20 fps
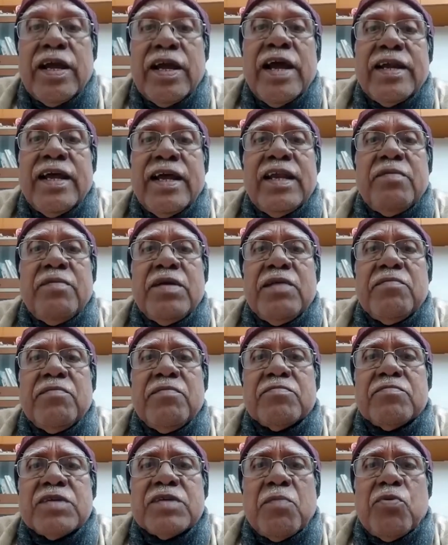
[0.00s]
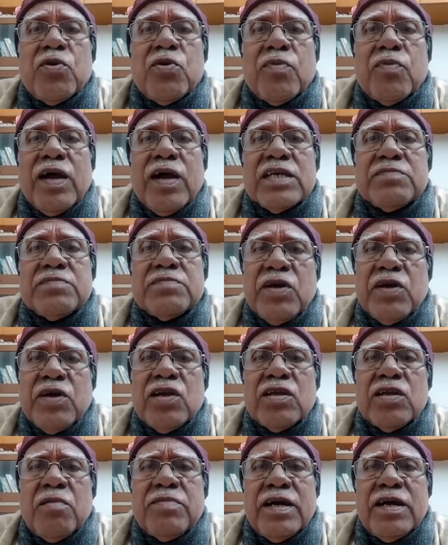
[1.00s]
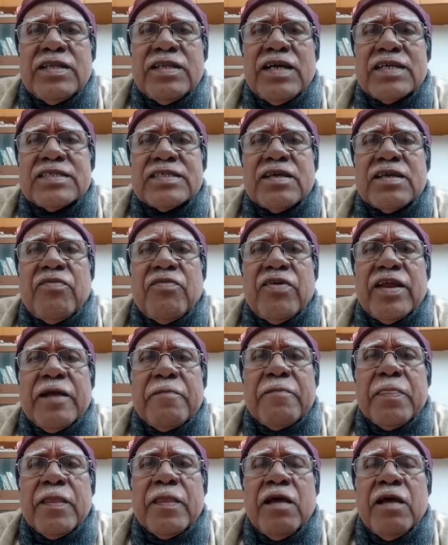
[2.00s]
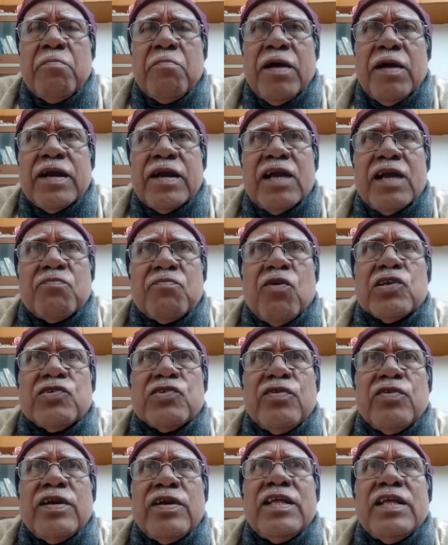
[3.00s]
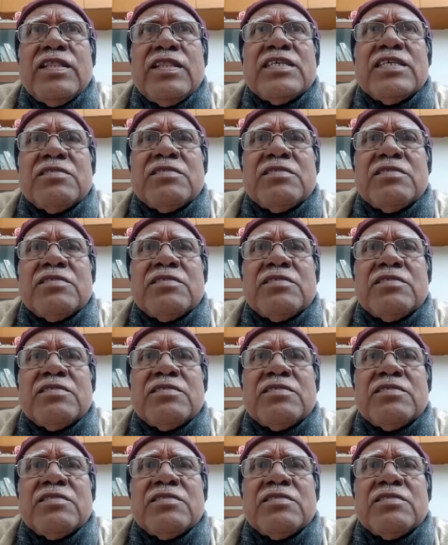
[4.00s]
any minimum support price. Because of that, they are suffering. But unfortunately, this